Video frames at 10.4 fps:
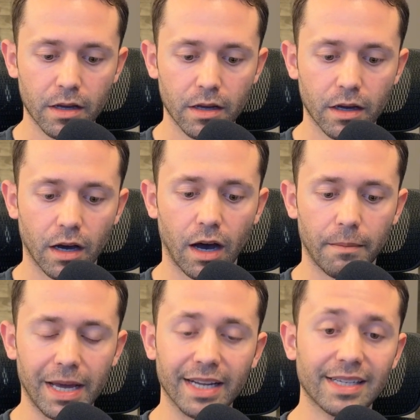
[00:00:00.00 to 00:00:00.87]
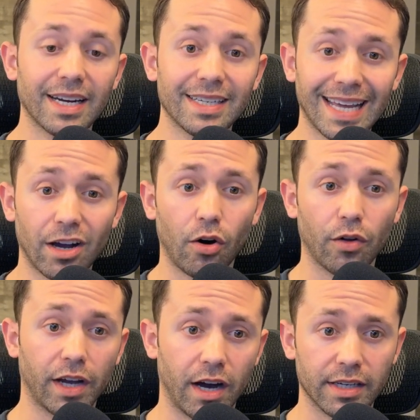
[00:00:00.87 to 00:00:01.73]
And it's going to take all
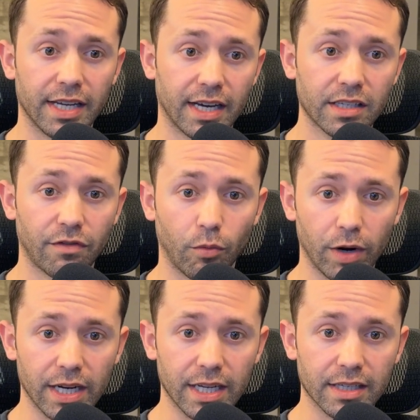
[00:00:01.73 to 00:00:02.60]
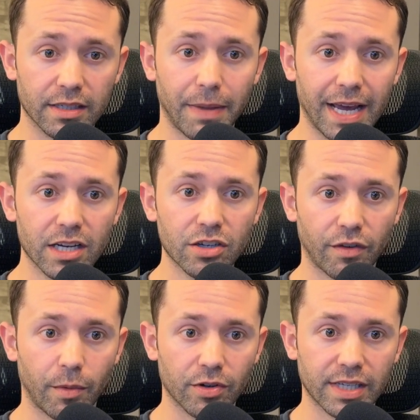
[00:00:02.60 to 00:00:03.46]
the context from Whitney's page,
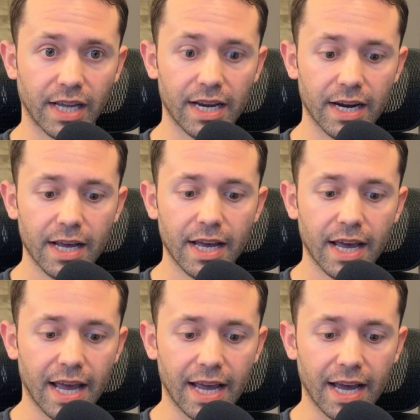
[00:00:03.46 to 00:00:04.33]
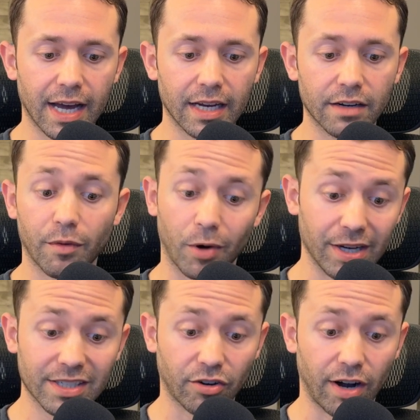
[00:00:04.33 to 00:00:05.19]
from her site, and from her
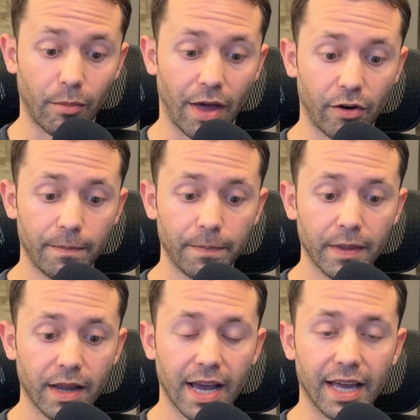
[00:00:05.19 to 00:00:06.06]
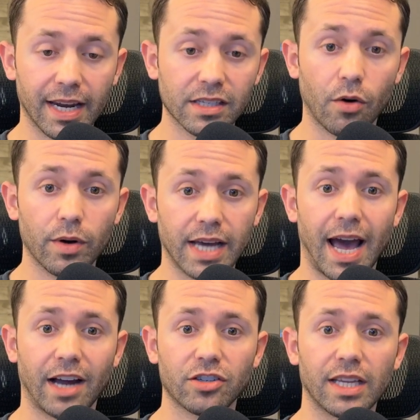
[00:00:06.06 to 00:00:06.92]
Instagram, rather, and it's going to
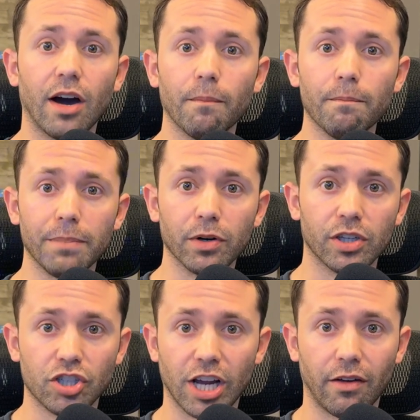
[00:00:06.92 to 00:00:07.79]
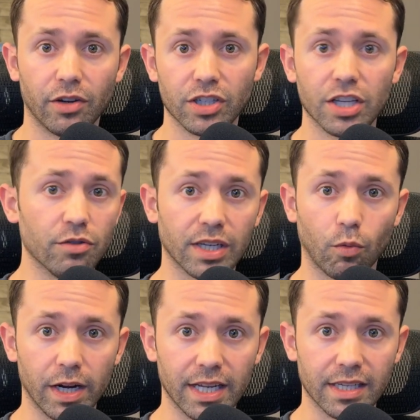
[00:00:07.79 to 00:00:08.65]
actually help build a challenge using
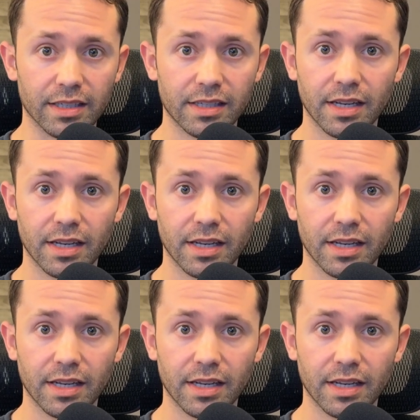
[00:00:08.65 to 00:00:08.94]
Whitney's